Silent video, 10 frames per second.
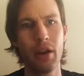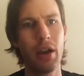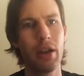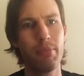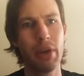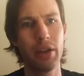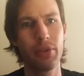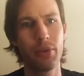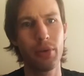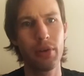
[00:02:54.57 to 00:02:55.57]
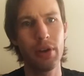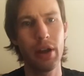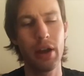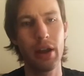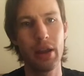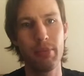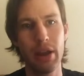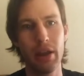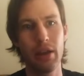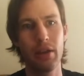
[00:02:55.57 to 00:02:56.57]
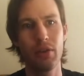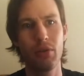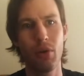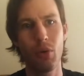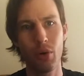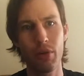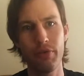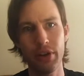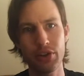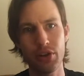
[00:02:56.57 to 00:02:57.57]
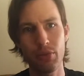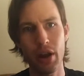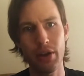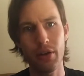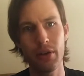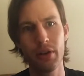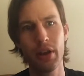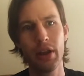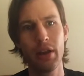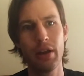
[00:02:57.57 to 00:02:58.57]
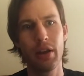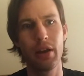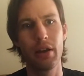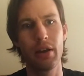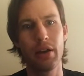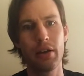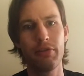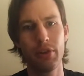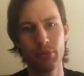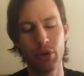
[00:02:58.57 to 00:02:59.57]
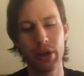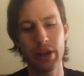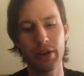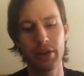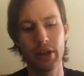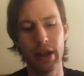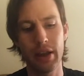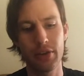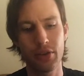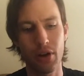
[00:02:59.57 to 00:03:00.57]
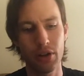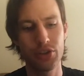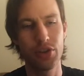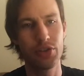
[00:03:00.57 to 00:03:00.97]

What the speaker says: Hi, I'm Mike Thorn. I am a horror fiction writer, film critic, and college